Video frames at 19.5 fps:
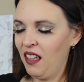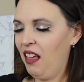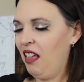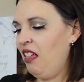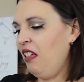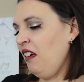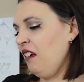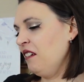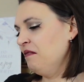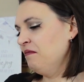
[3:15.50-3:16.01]

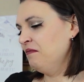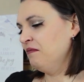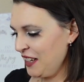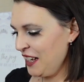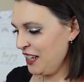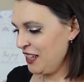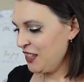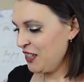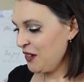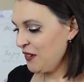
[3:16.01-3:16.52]
Oh,
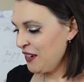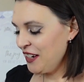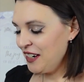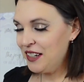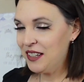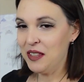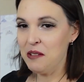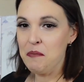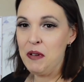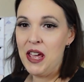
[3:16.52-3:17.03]
it's so good
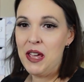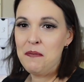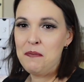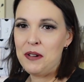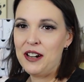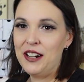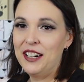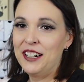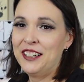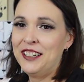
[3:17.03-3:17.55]
on the
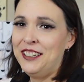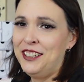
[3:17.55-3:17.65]
paper.